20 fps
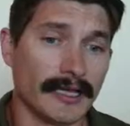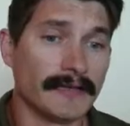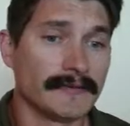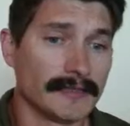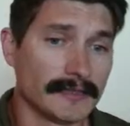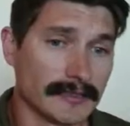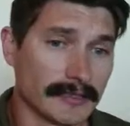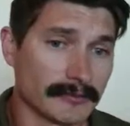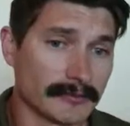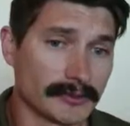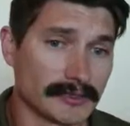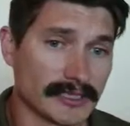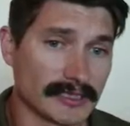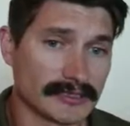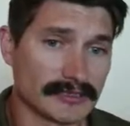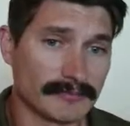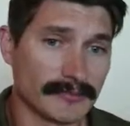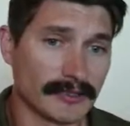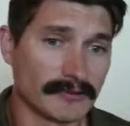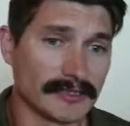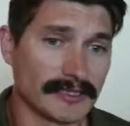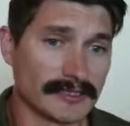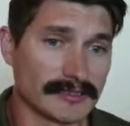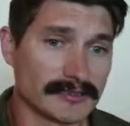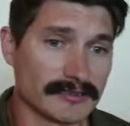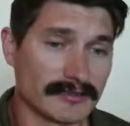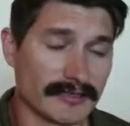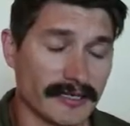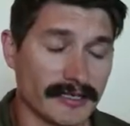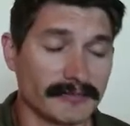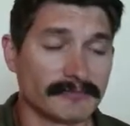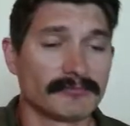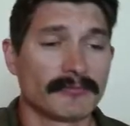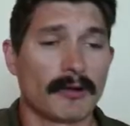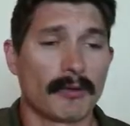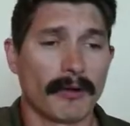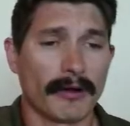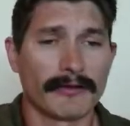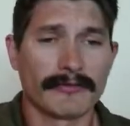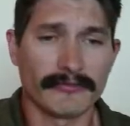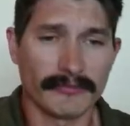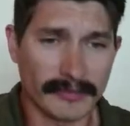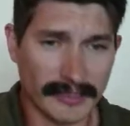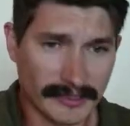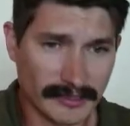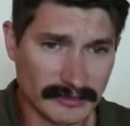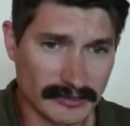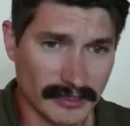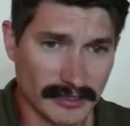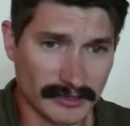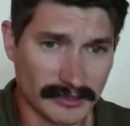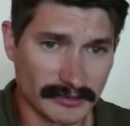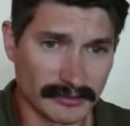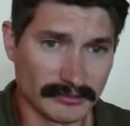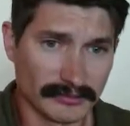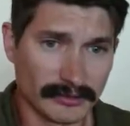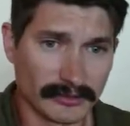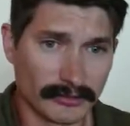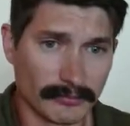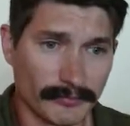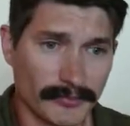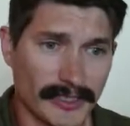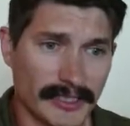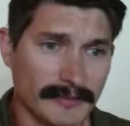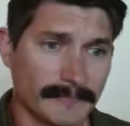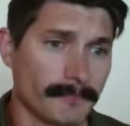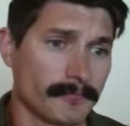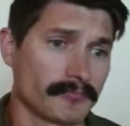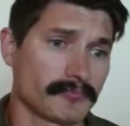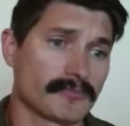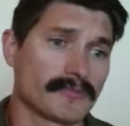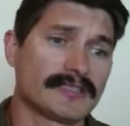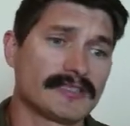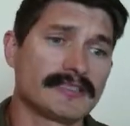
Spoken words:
And then, like we talked about yesterday, reflect on it a little bit,